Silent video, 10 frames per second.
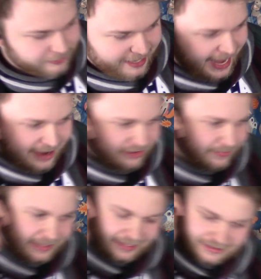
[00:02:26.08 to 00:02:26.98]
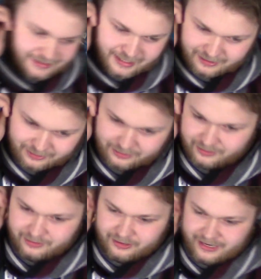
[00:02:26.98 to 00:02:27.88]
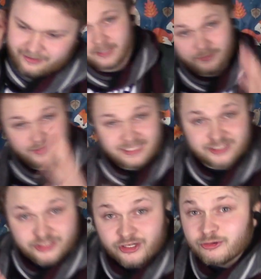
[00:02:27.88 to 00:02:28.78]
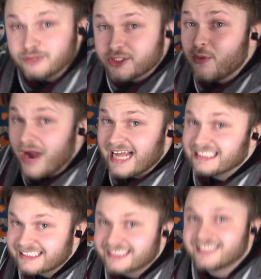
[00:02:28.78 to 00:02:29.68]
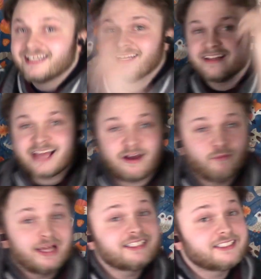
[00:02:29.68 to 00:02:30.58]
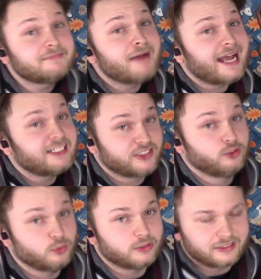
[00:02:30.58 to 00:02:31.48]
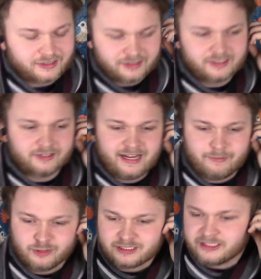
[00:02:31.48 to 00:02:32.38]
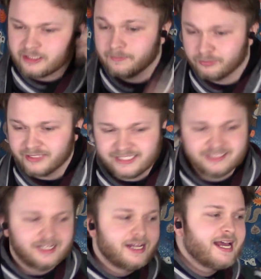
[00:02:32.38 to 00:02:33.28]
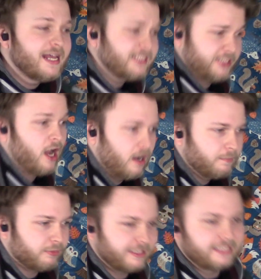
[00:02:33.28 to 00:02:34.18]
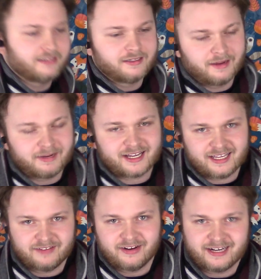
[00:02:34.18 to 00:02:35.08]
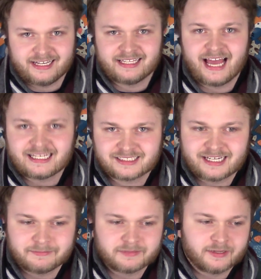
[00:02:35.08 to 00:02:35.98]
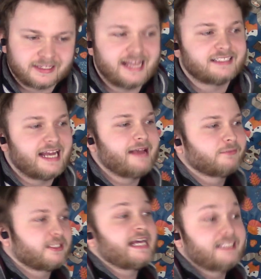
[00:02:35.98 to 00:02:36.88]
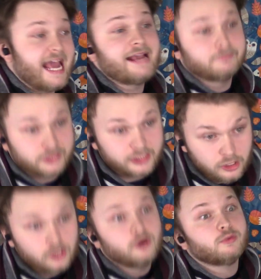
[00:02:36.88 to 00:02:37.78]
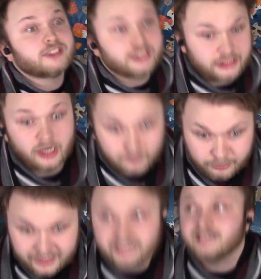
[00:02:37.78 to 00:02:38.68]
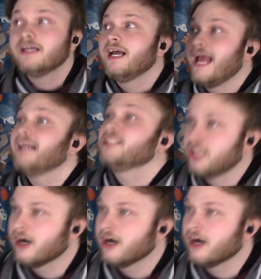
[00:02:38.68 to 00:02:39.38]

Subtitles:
So I had to have been like second or third grade. And there were these two twins that went to my school. Their name was Dubria and Tubria. I'm not gonna give out any last names, but they names was Dubria and